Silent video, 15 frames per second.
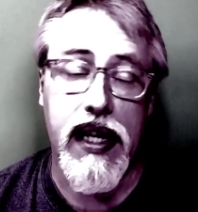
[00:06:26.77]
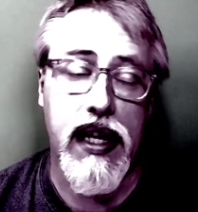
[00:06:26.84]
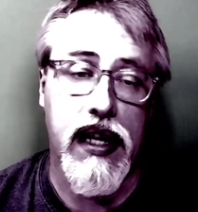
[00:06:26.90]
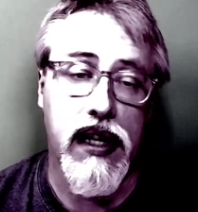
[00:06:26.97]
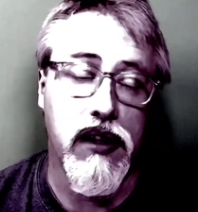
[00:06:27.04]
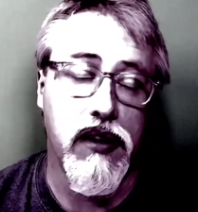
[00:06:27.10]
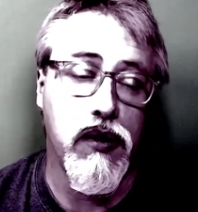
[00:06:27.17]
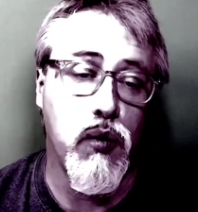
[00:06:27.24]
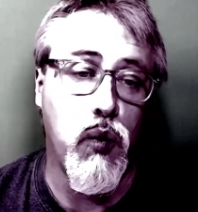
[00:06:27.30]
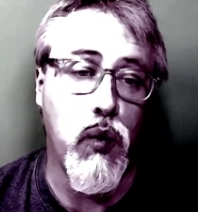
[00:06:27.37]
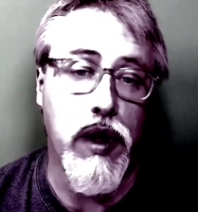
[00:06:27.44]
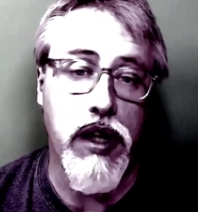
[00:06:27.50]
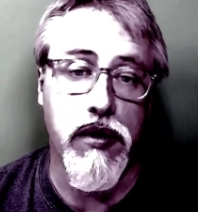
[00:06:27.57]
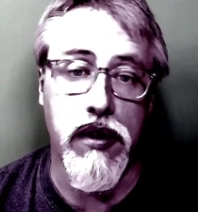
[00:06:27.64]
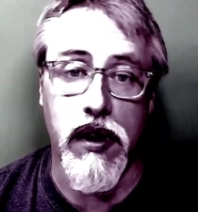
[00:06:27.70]
and when
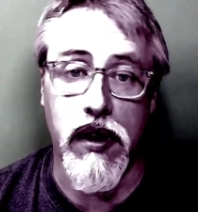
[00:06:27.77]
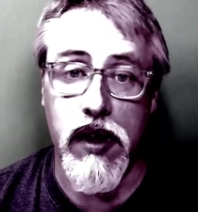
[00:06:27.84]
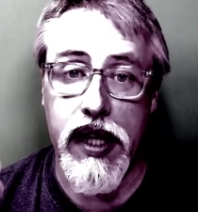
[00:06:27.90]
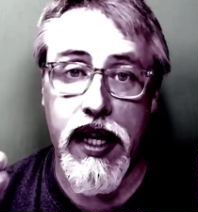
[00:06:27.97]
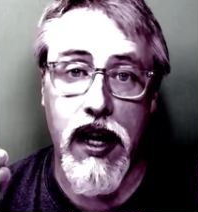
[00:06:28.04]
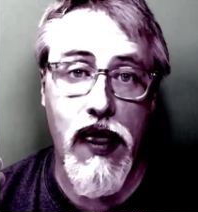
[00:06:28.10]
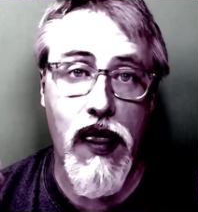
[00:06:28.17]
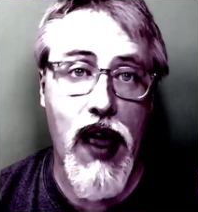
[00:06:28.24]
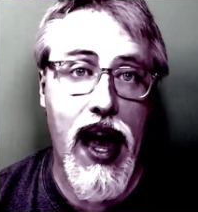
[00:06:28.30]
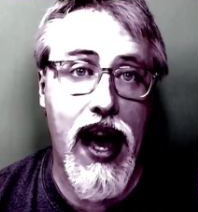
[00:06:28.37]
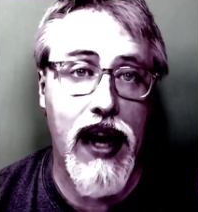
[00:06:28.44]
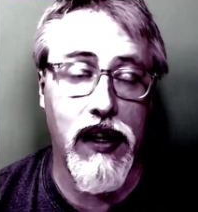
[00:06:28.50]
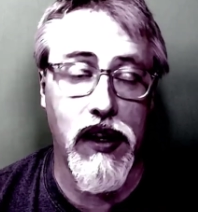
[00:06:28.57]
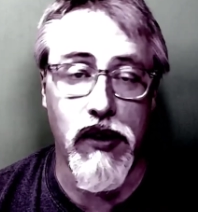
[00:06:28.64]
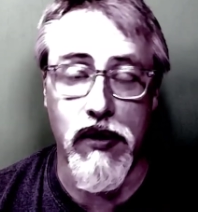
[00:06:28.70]
you can click on
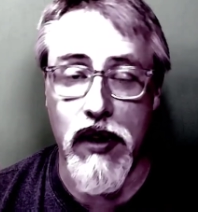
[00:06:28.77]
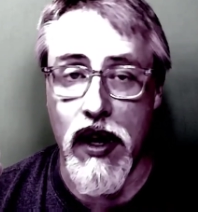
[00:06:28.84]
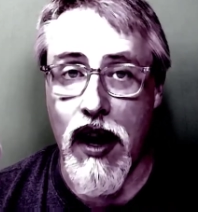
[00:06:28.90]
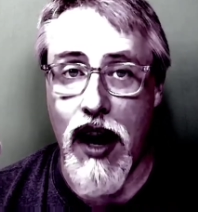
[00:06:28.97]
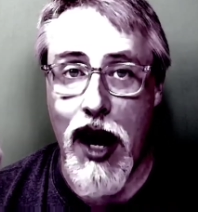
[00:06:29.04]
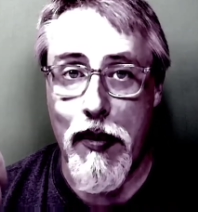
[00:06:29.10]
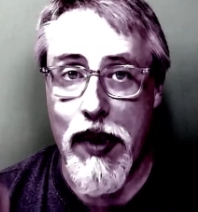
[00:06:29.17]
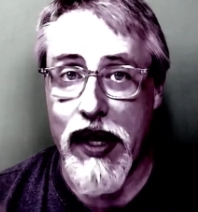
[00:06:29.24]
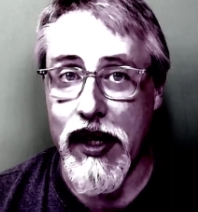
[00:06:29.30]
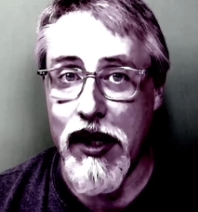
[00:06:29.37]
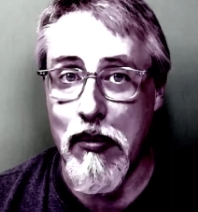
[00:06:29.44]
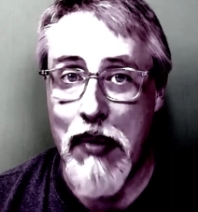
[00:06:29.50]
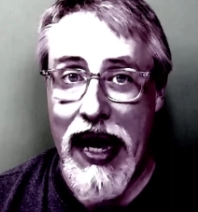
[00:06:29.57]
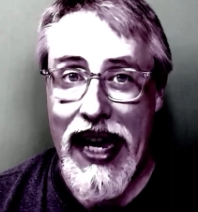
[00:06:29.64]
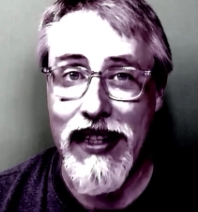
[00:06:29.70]
that, you can copy it and
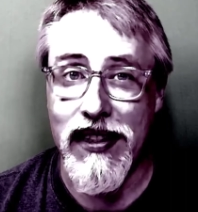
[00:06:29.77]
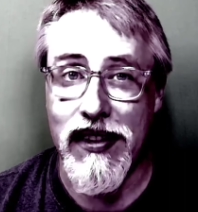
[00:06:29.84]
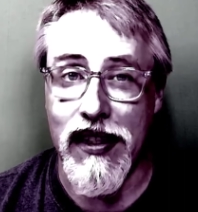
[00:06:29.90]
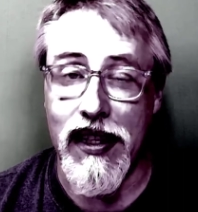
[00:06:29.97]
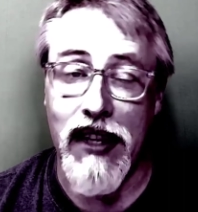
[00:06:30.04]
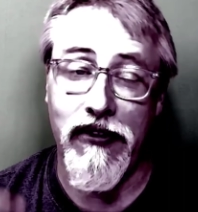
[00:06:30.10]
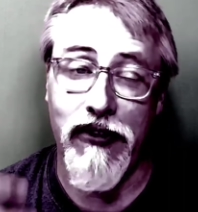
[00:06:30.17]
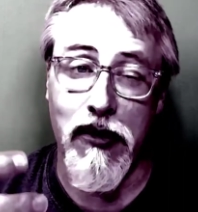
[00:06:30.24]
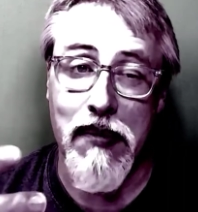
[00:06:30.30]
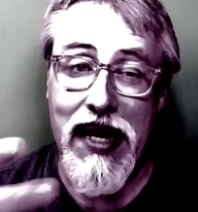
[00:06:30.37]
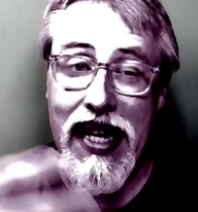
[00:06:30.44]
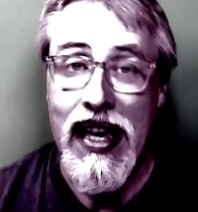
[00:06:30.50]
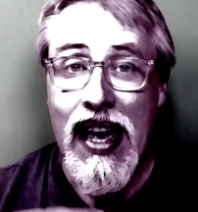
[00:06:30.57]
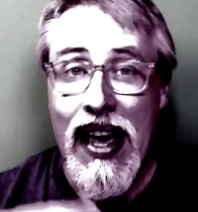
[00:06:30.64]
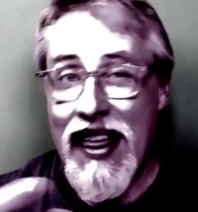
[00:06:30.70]
paste it, and for
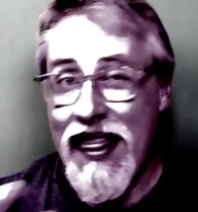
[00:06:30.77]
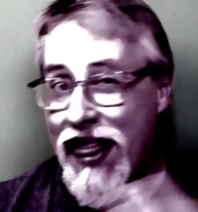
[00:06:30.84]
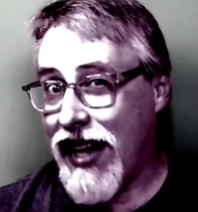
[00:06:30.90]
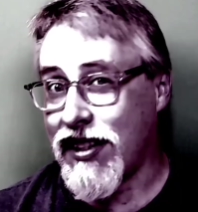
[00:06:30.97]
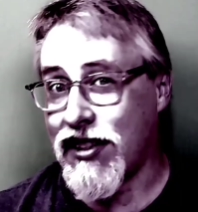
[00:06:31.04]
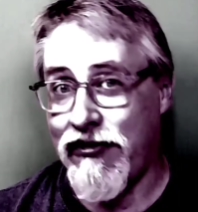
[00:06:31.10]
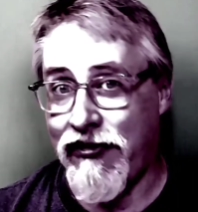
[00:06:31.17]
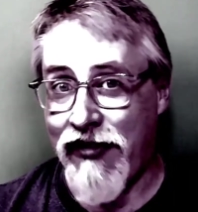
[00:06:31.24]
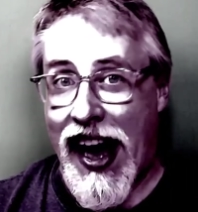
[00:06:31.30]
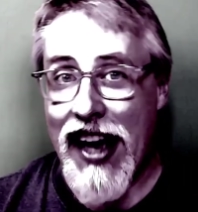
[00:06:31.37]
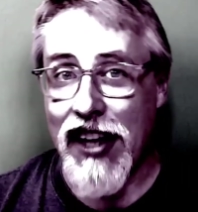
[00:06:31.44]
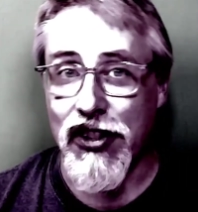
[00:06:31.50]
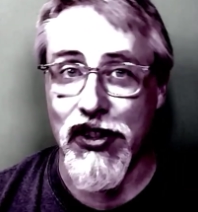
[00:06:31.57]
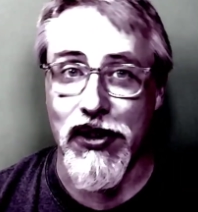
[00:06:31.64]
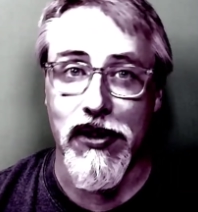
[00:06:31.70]
me, that's
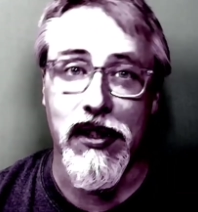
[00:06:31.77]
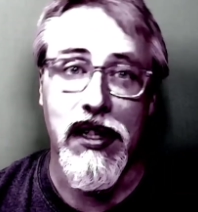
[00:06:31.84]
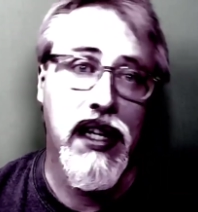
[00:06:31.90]
faster